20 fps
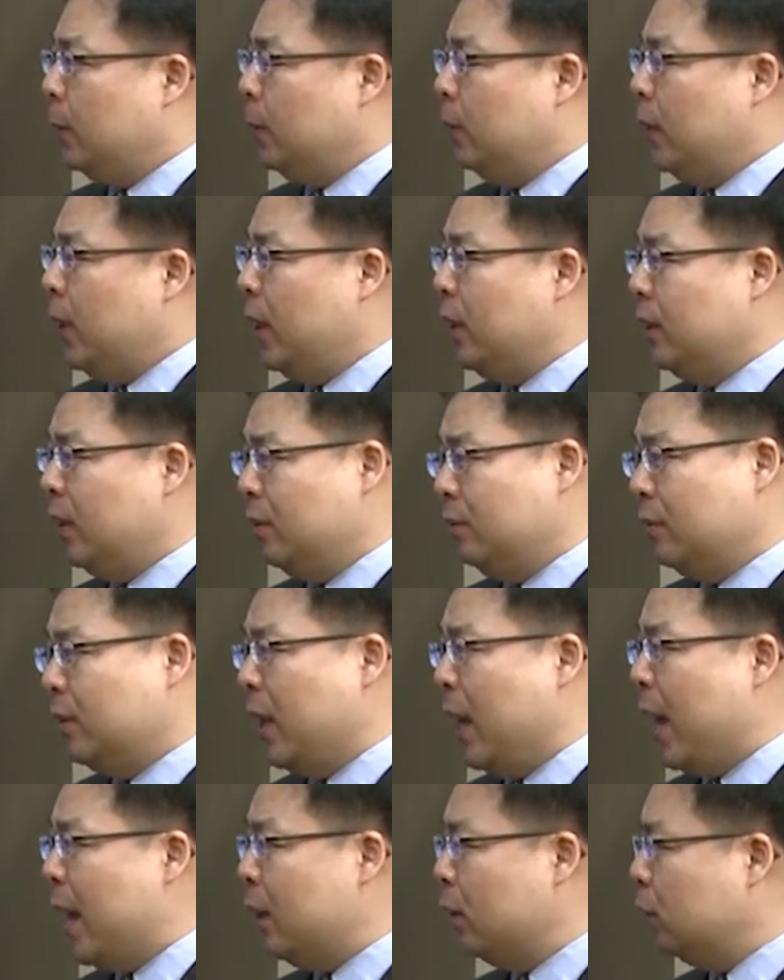And even
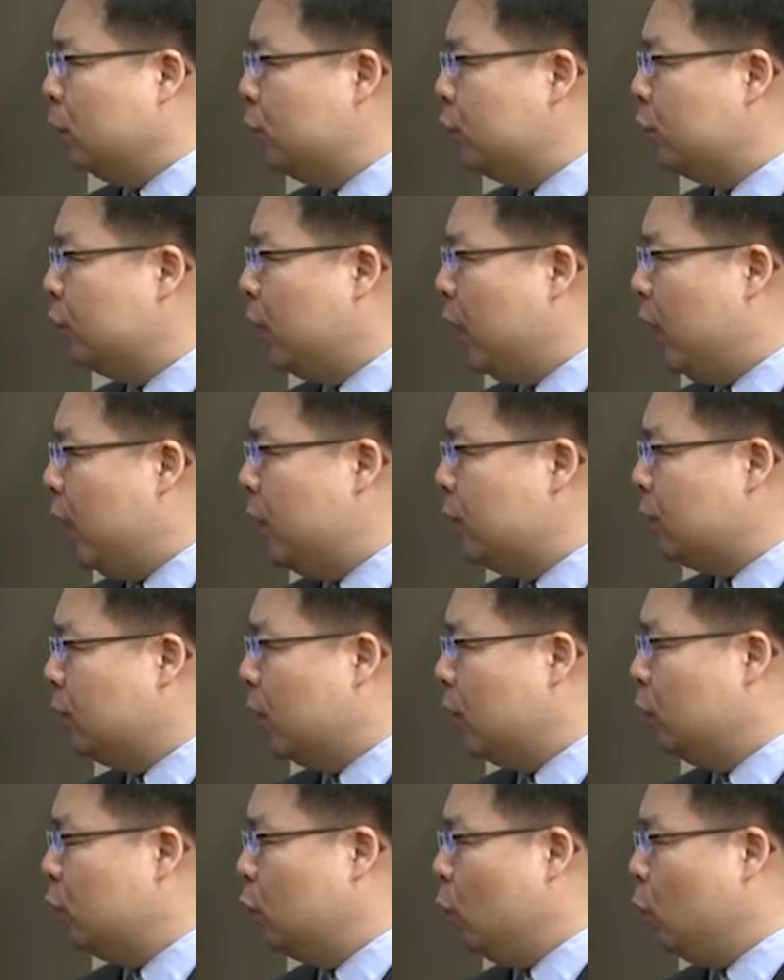anal stage and